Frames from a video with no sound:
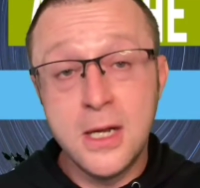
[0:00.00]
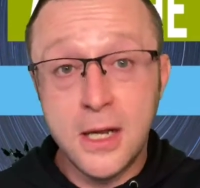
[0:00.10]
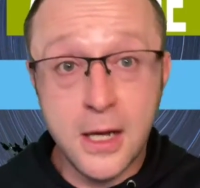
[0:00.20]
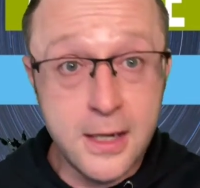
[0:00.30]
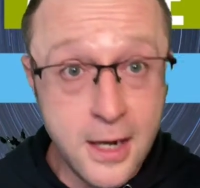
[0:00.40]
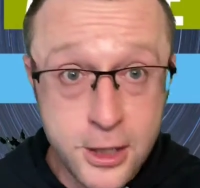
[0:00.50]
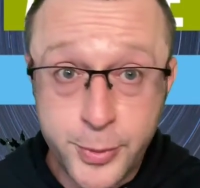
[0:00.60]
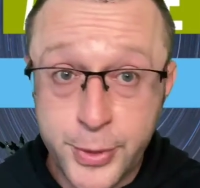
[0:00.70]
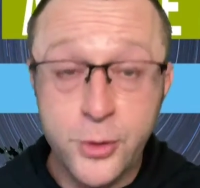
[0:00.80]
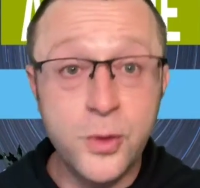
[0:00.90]
an
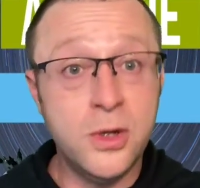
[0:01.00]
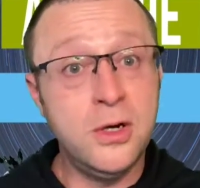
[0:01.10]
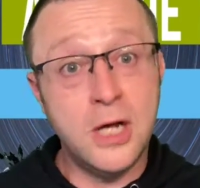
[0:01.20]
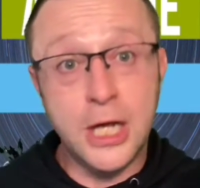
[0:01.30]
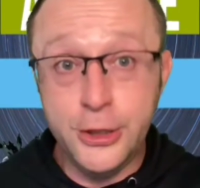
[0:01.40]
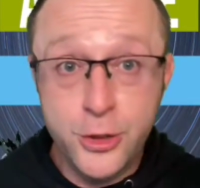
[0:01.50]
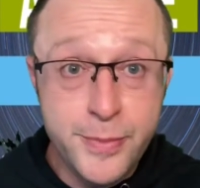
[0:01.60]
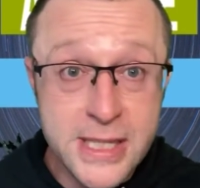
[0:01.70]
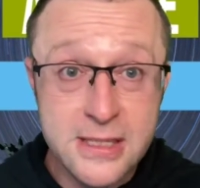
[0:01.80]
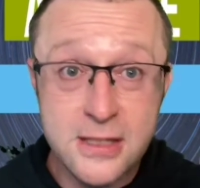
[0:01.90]
entrepreneur, a new
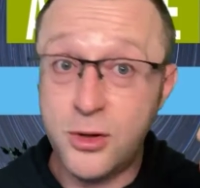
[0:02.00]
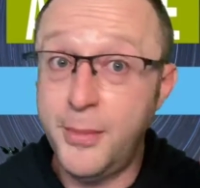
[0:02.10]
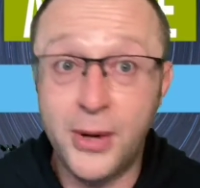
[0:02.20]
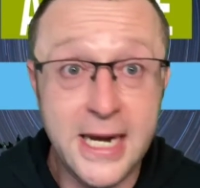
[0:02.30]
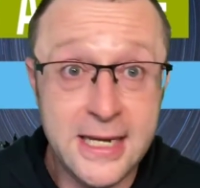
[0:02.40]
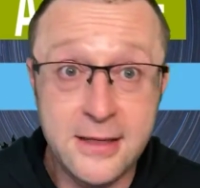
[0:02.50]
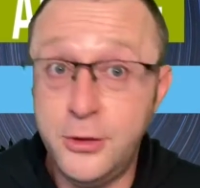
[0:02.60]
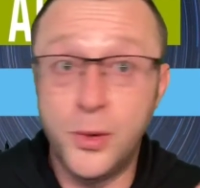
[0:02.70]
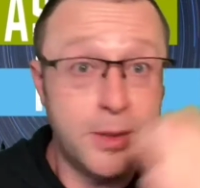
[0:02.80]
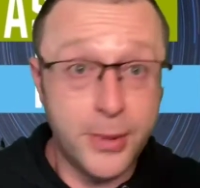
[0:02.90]
business or brand, you
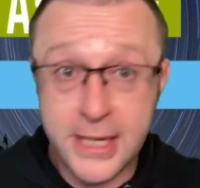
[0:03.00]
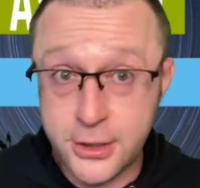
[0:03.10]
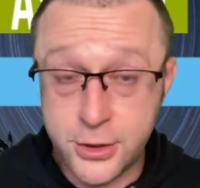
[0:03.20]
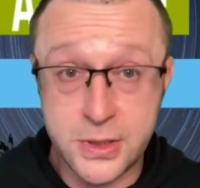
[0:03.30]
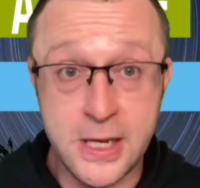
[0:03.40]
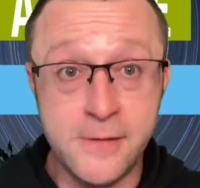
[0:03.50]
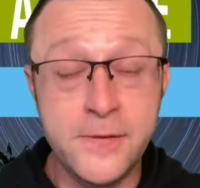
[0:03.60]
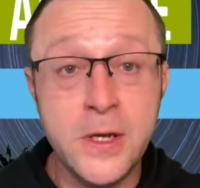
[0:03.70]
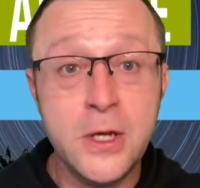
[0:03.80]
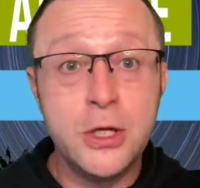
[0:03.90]
want to brand yourself,
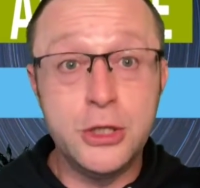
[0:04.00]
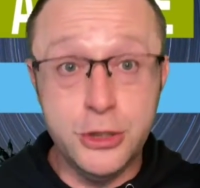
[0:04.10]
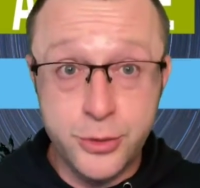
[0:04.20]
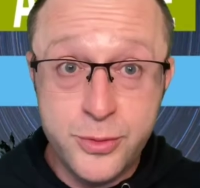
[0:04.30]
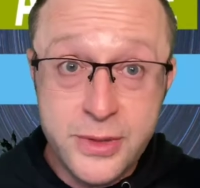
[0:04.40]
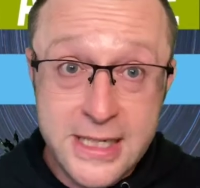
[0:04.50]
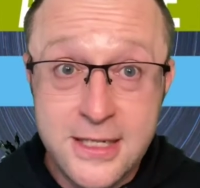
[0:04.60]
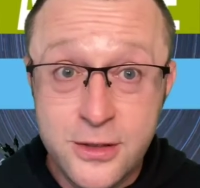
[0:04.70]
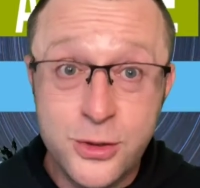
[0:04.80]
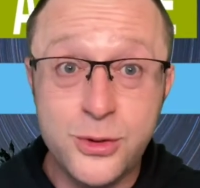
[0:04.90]
you
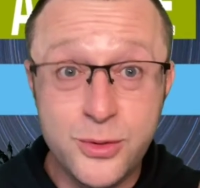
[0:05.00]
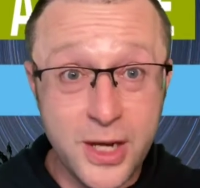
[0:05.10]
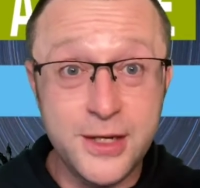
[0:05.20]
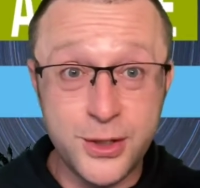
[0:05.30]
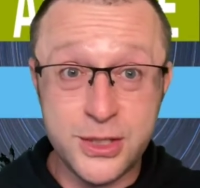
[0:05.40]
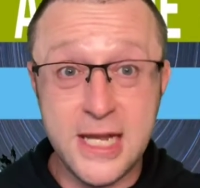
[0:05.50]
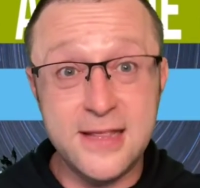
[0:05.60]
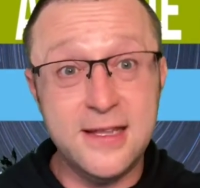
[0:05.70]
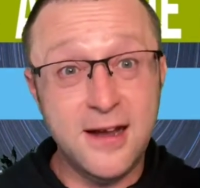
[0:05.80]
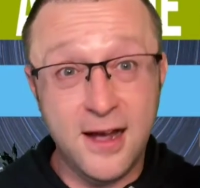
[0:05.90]
need to understand
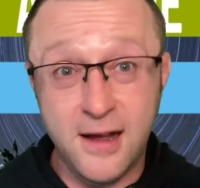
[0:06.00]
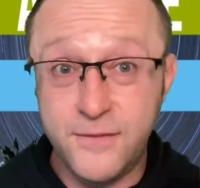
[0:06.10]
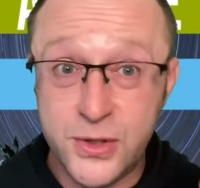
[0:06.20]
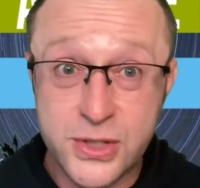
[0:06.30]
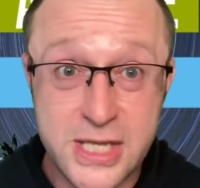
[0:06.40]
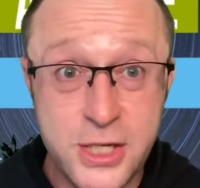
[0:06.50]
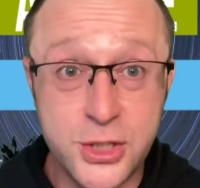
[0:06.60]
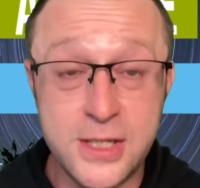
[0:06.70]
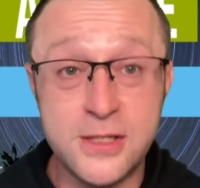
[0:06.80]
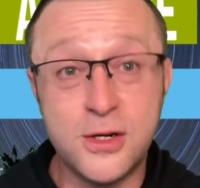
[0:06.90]
that
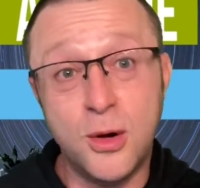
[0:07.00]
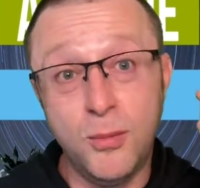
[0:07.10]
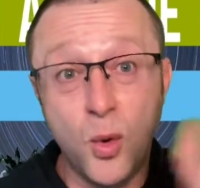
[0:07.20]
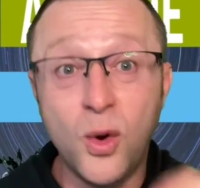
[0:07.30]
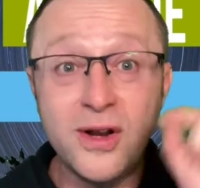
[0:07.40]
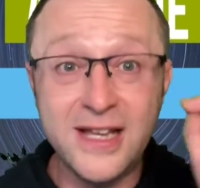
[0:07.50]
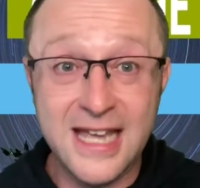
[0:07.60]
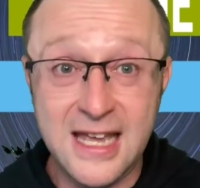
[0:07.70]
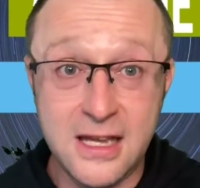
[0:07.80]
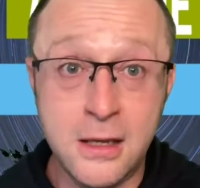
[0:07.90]
conversations are more
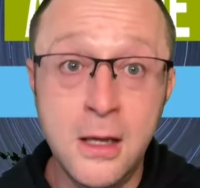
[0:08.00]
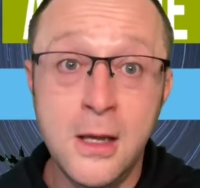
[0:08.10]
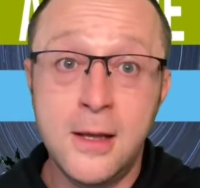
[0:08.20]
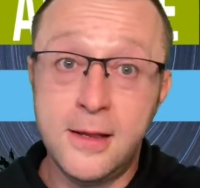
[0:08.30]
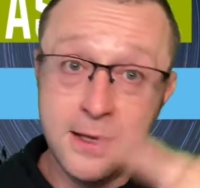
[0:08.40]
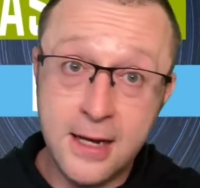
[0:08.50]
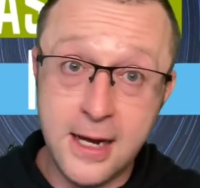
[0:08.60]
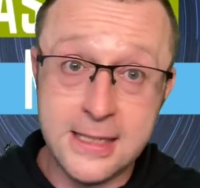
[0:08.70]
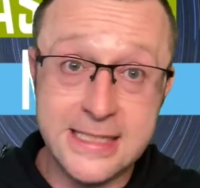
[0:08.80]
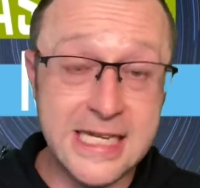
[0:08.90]
king than
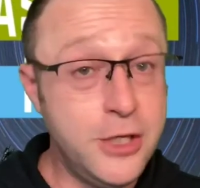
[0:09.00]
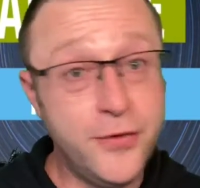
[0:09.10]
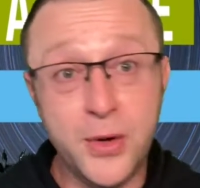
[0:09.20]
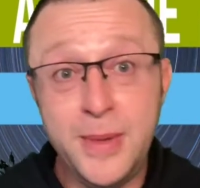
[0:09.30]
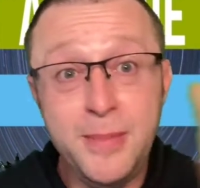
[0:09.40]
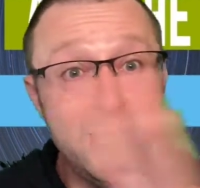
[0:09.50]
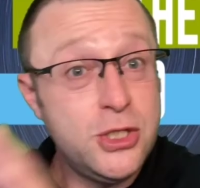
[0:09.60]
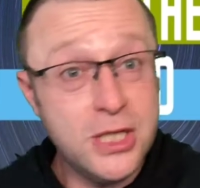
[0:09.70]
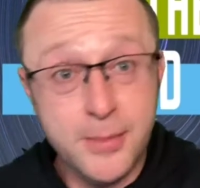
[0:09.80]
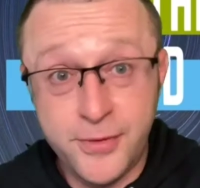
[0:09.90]
content. You've heard me
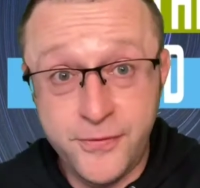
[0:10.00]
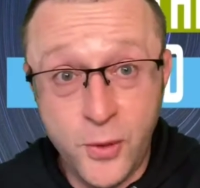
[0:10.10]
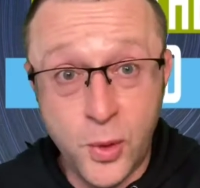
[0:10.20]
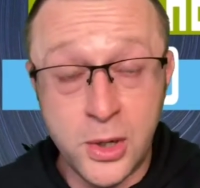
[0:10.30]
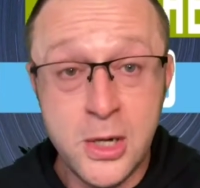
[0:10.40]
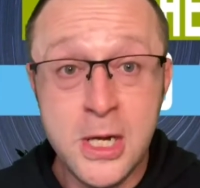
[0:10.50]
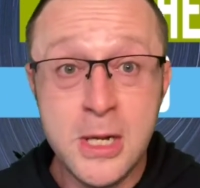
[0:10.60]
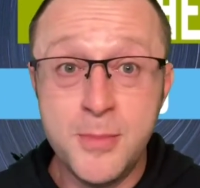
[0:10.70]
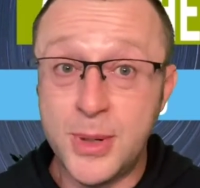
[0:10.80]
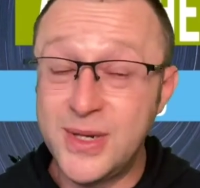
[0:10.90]
mention it before,
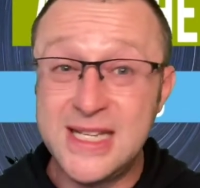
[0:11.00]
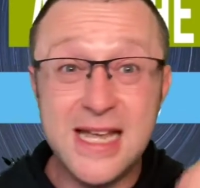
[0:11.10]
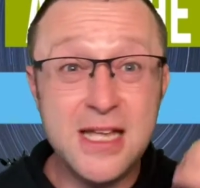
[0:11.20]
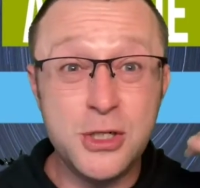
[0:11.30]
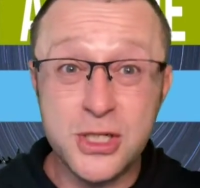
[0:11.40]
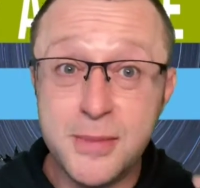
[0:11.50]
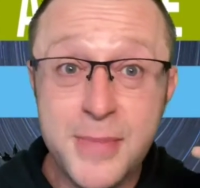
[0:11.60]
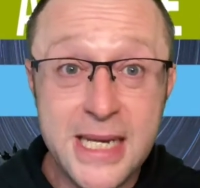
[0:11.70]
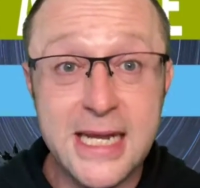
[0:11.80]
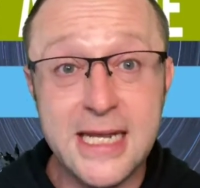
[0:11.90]
but I want to take it just a
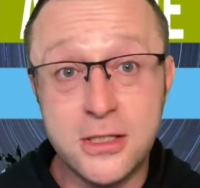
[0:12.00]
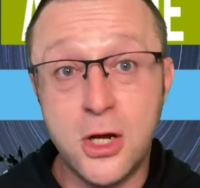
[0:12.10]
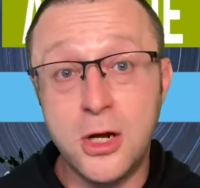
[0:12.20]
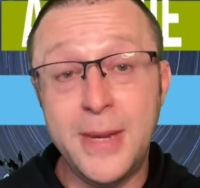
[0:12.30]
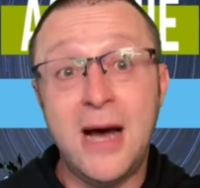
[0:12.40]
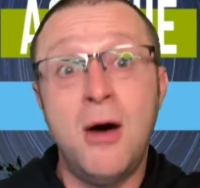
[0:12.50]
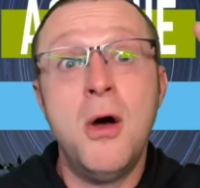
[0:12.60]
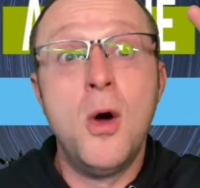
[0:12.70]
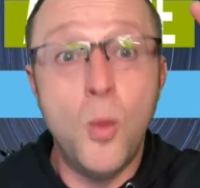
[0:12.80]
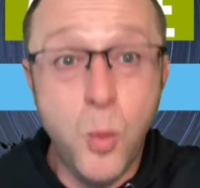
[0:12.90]
minute and talk
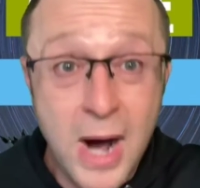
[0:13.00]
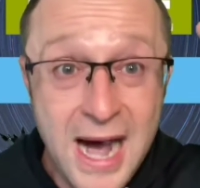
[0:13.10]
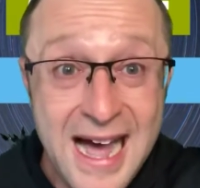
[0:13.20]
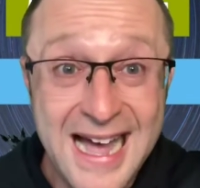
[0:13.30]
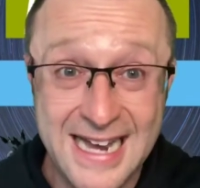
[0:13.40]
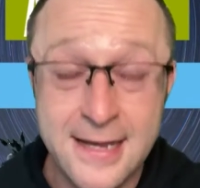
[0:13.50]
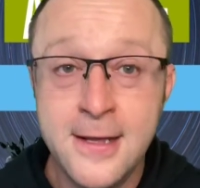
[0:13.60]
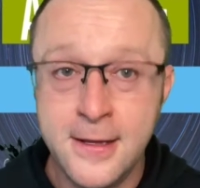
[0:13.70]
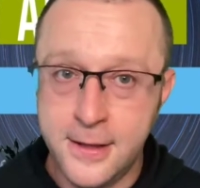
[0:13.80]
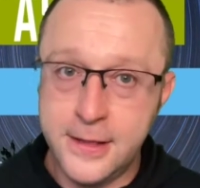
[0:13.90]
about why
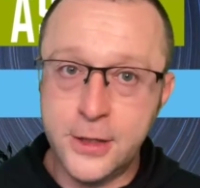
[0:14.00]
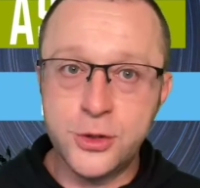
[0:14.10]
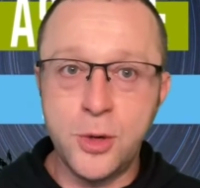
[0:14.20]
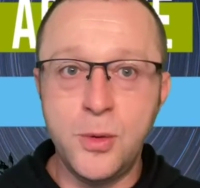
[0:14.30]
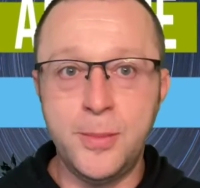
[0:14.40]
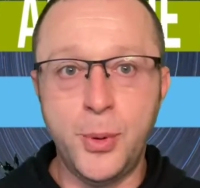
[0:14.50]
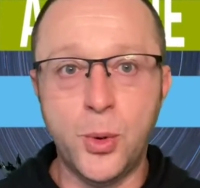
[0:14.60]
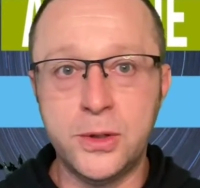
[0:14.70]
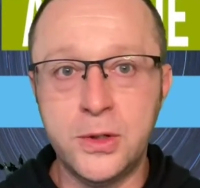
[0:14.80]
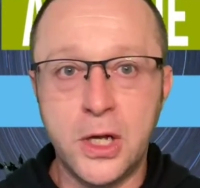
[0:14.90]
they're so
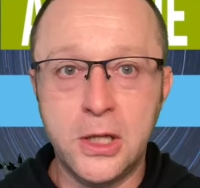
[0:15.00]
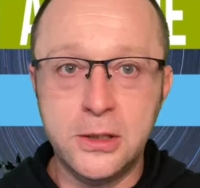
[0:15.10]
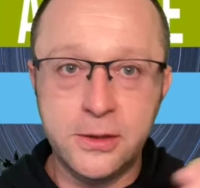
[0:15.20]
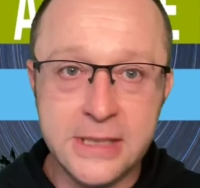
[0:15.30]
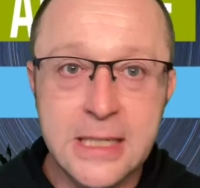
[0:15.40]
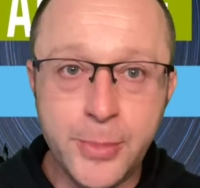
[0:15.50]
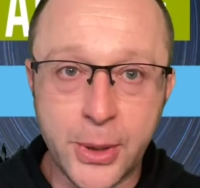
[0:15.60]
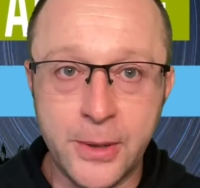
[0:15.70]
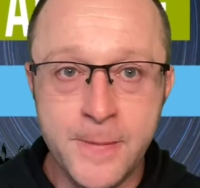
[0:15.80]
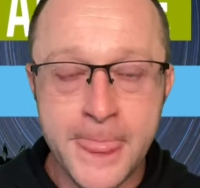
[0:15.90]
important a little deeper.